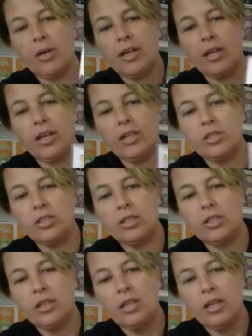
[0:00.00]

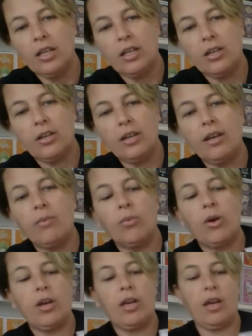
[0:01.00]
collection and then
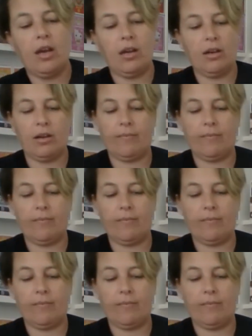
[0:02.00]
work out.